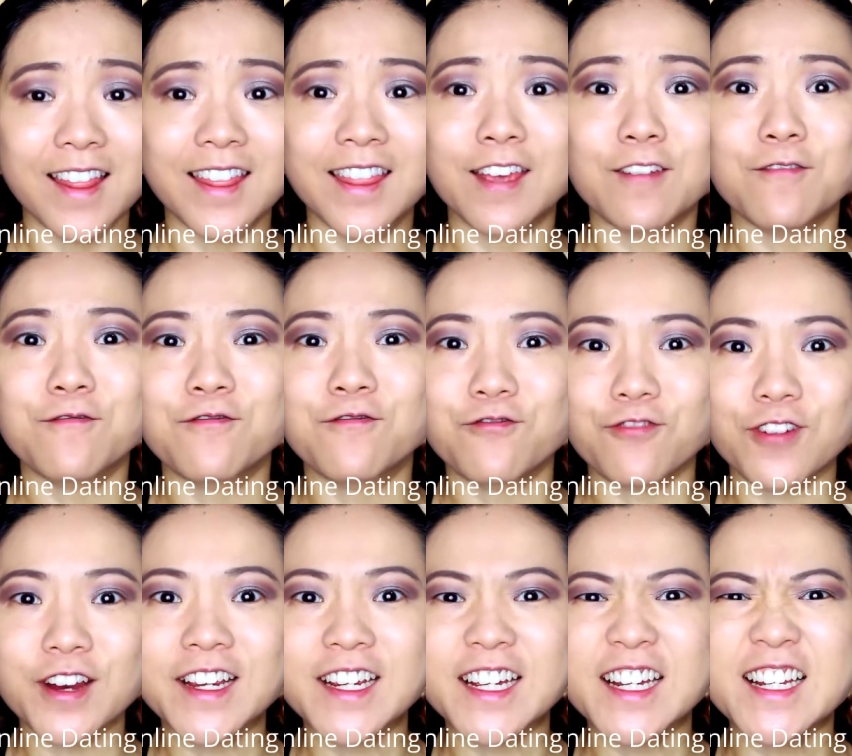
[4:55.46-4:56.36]
they
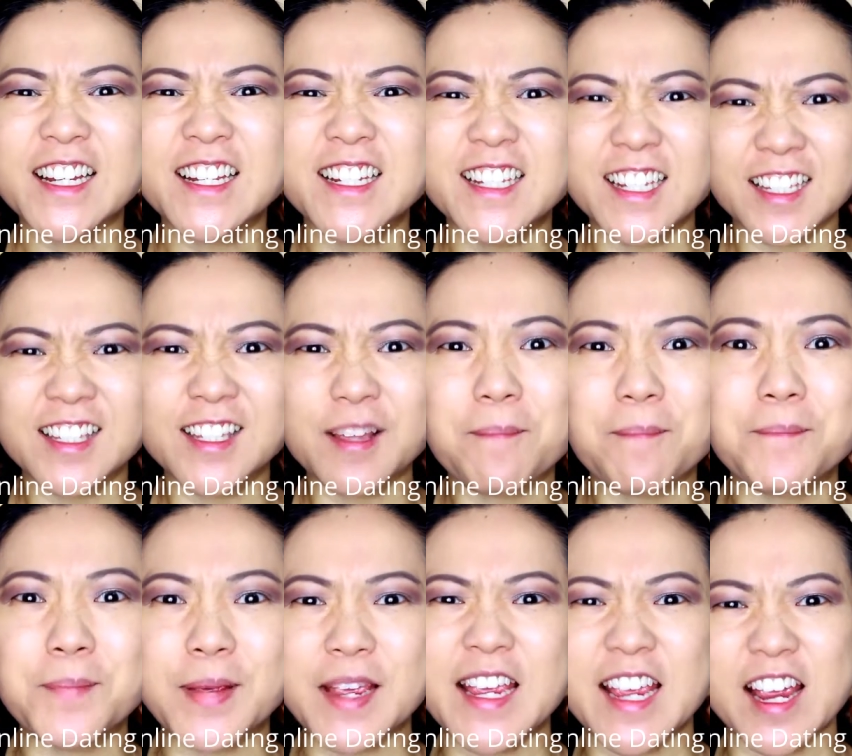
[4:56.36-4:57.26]
freaking
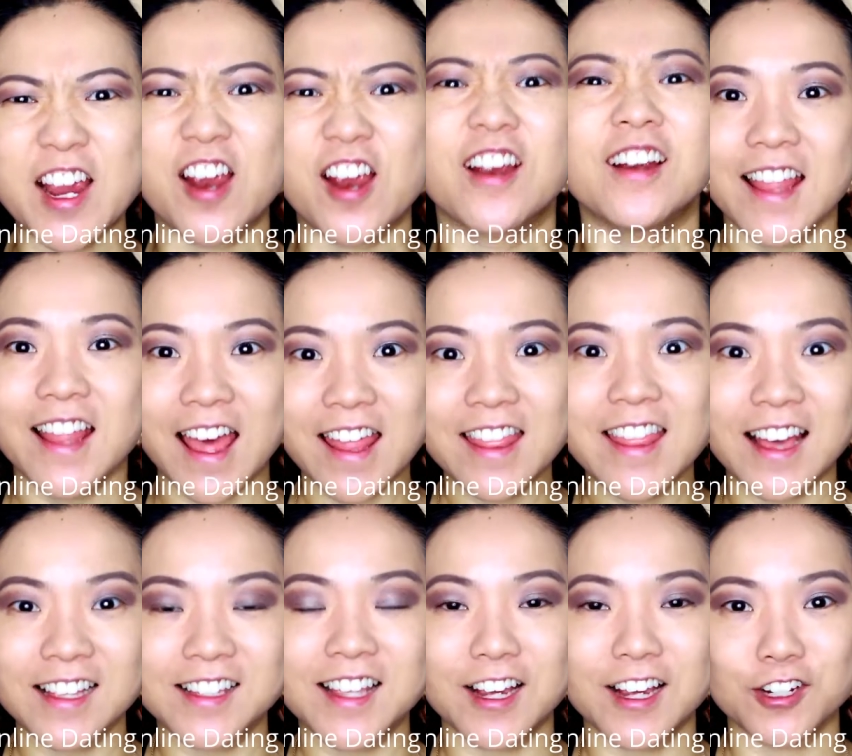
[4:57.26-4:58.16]
disappear. And
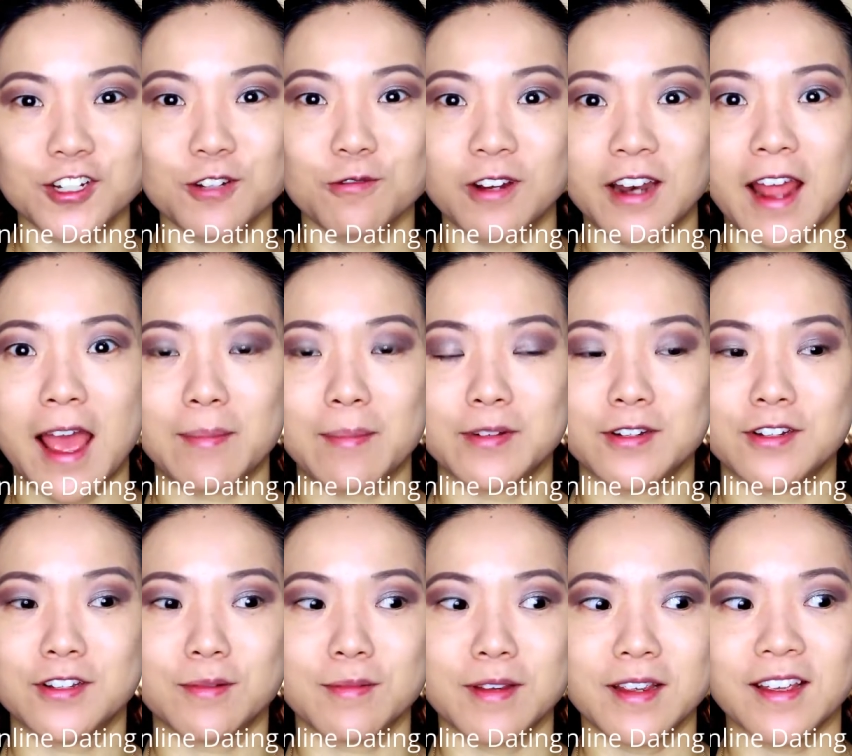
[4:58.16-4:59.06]
that's actually what
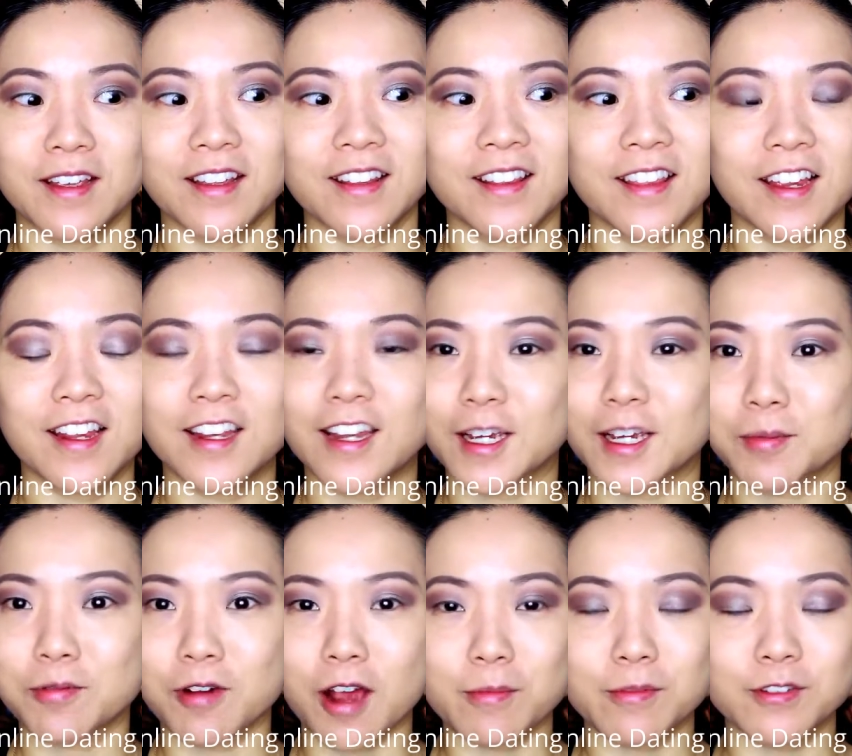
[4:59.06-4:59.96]
happened to me. They
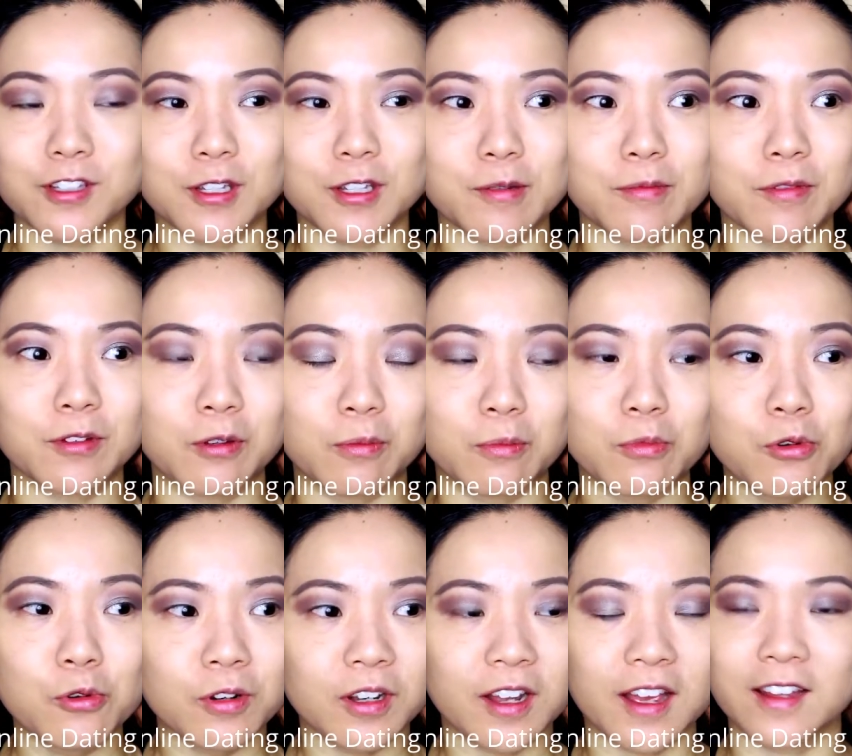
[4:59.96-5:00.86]
like promising the
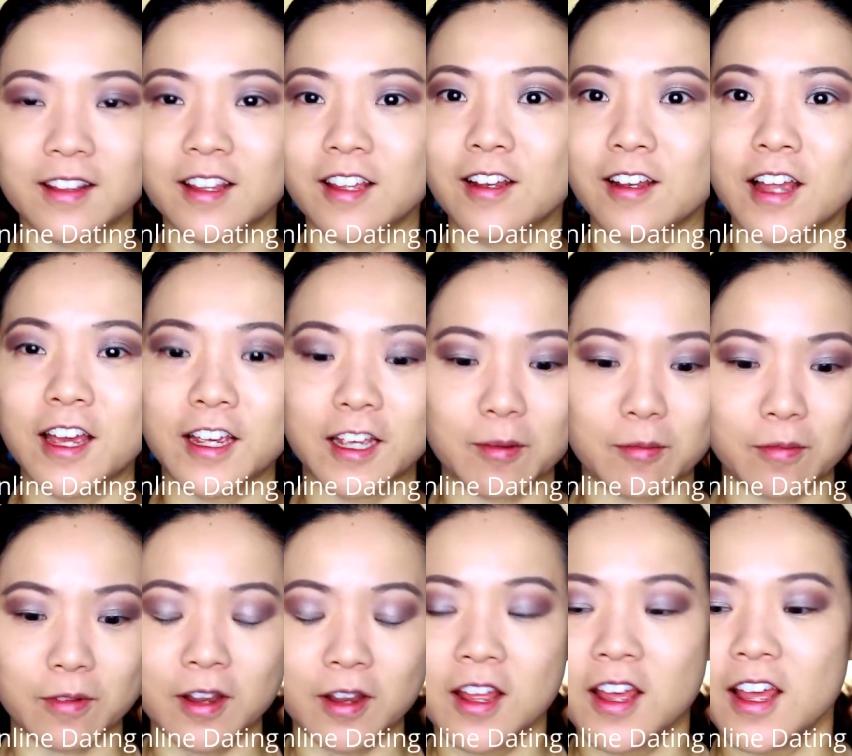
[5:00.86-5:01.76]
moon, like they like
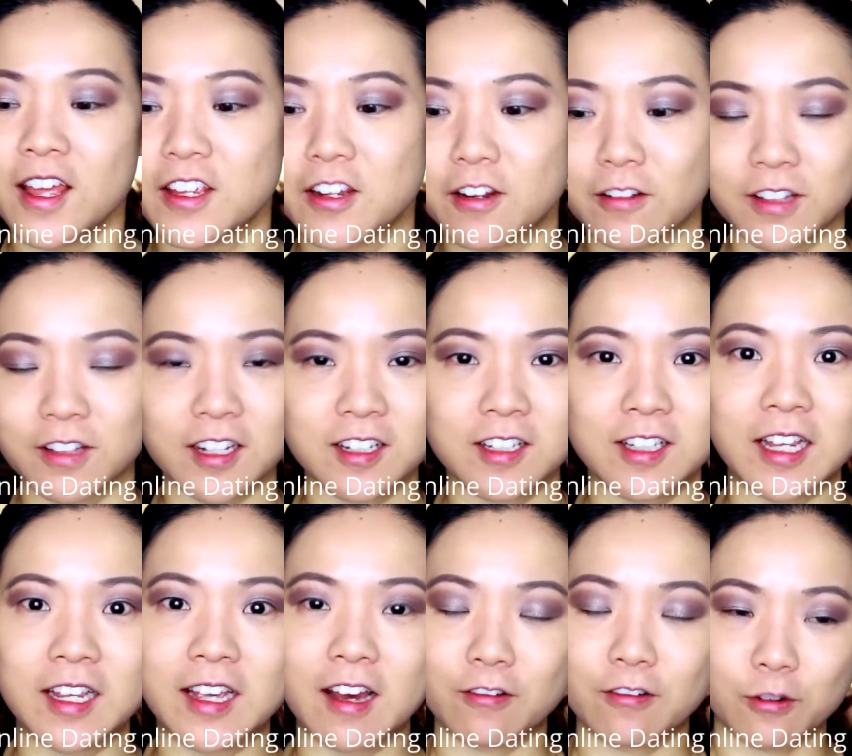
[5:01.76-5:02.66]
you know, they
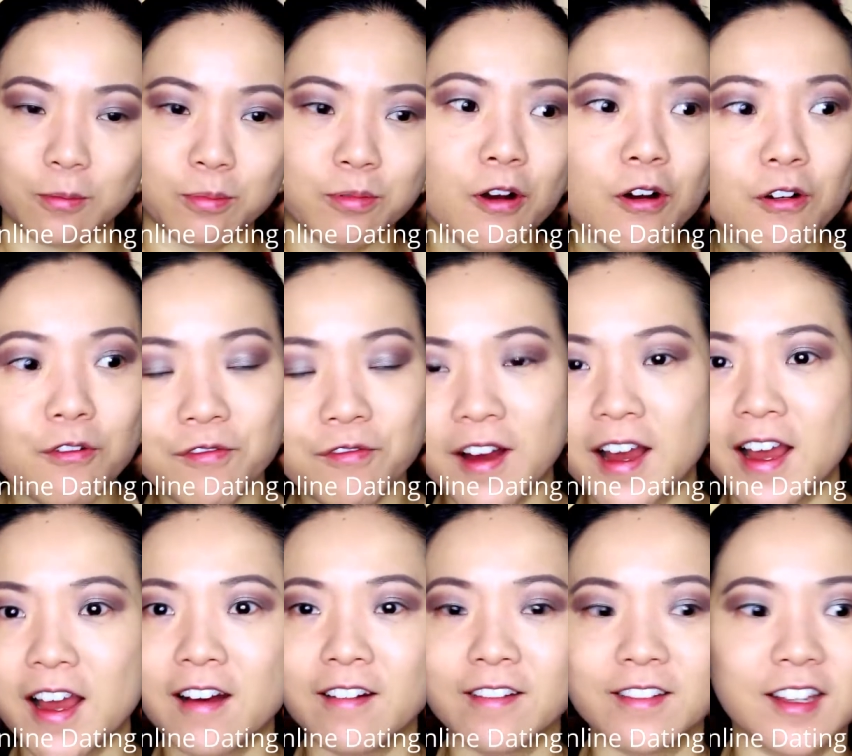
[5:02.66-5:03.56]
take out their
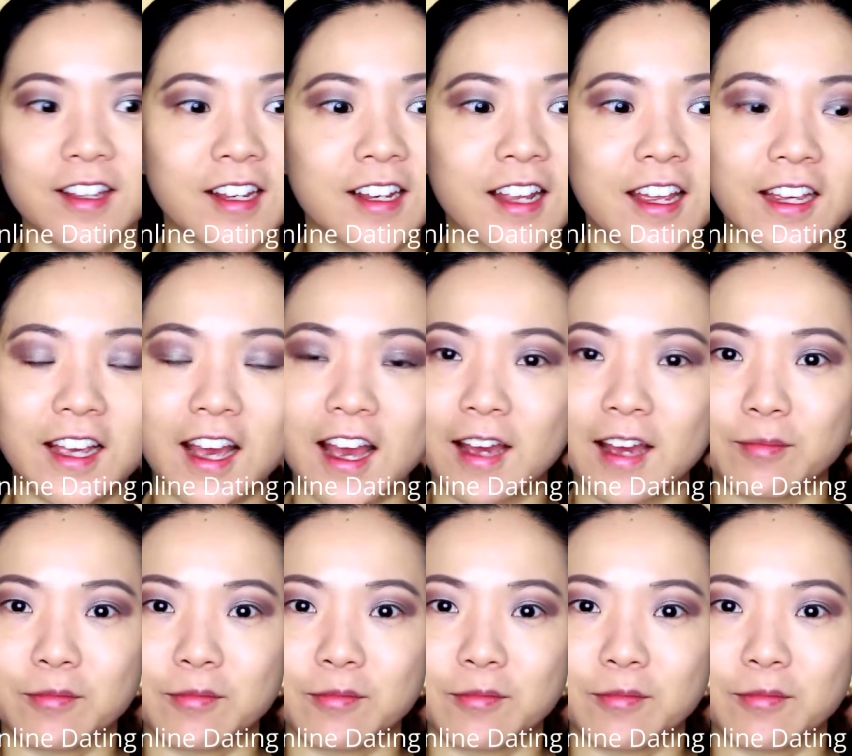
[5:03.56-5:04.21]
profile and they're like,